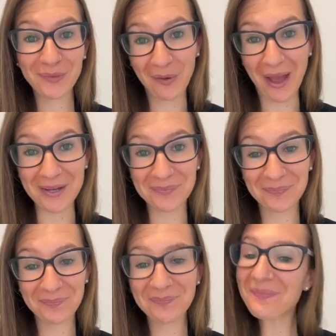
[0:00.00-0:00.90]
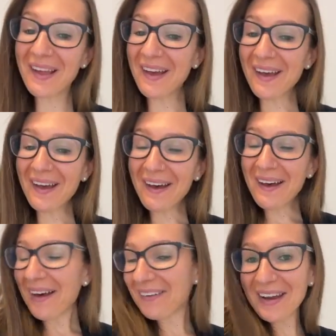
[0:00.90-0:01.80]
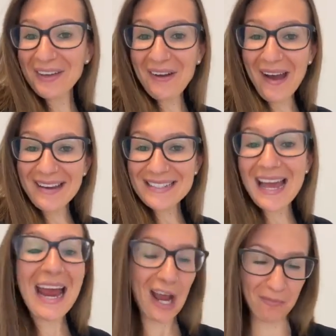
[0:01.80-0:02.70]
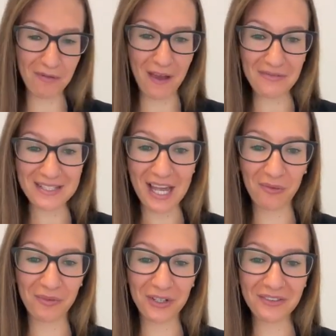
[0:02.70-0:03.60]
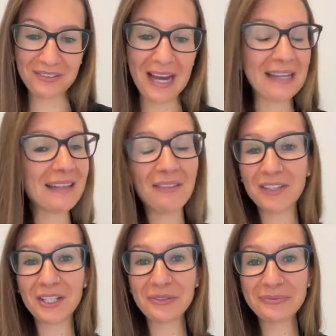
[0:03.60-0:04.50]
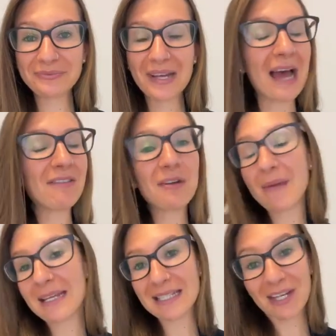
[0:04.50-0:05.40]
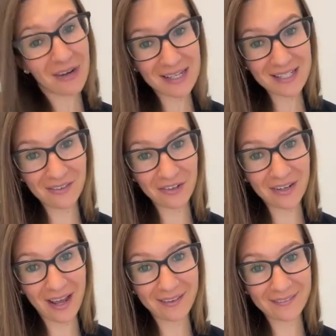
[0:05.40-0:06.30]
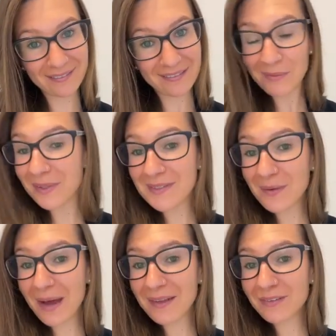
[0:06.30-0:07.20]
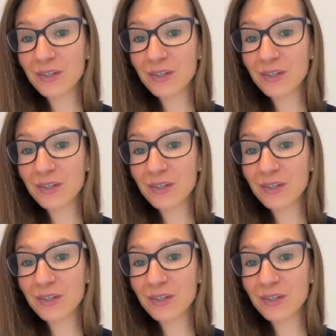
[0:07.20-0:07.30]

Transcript: Okay. All right, you guys, I hope you found this helpful. I love you. Have an amazing rest of your day, and we'll see you guys